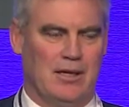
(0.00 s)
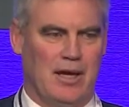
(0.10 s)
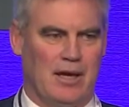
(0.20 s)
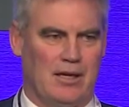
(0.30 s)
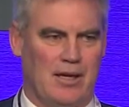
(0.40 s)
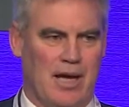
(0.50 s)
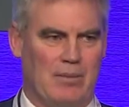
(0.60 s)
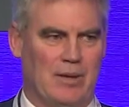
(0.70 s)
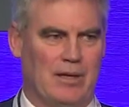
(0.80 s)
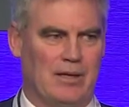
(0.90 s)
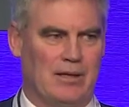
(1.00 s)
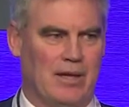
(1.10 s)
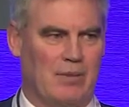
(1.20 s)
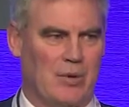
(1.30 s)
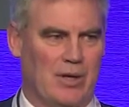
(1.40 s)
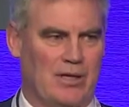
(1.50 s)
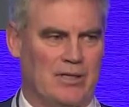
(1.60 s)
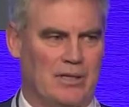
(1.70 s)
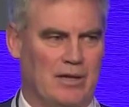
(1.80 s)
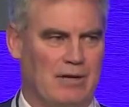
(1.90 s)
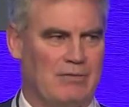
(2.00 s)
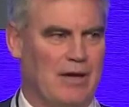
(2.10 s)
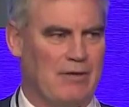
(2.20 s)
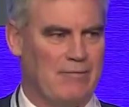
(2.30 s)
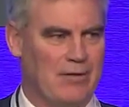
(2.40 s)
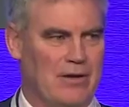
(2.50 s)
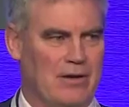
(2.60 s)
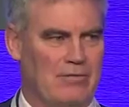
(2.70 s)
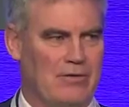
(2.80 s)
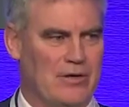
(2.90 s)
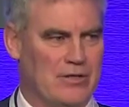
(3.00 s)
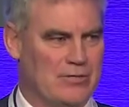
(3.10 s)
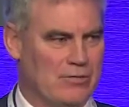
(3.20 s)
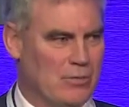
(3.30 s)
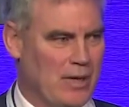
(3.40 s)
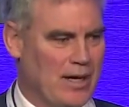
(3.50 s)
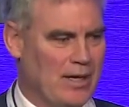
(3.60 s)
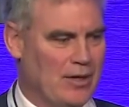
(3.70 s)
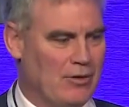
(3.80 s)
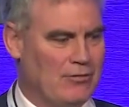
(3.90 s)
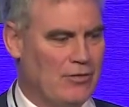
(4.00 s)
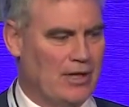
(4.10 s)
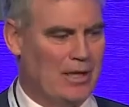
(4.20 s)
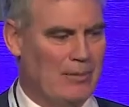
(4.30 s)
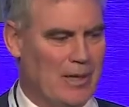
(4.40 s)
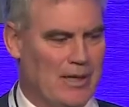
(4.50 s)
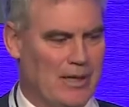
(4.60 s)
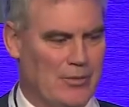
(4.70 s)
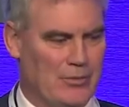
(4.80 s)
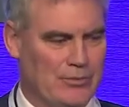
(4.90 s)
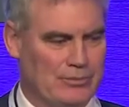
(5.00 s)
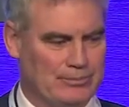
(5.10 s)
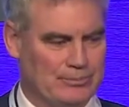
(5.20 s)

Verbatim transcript: and enabling and bringing to life a very, very different way of thinking about health.